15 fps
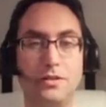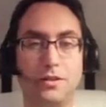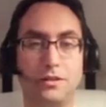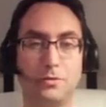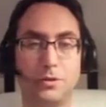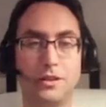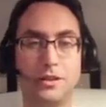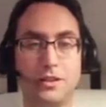
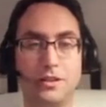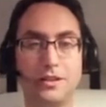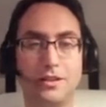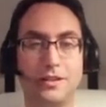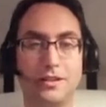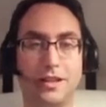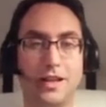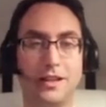I'm gonna
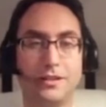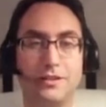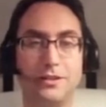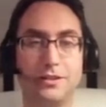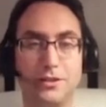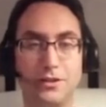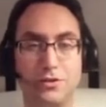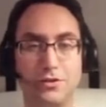ask
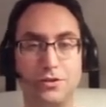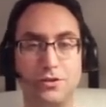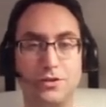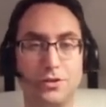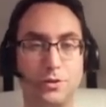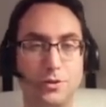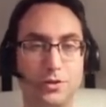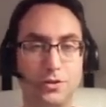you if you
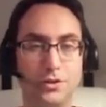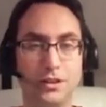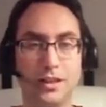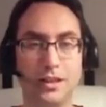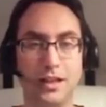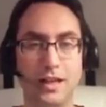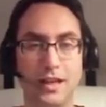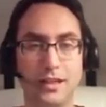do during the
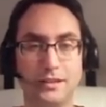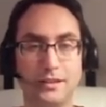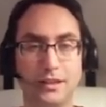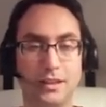class.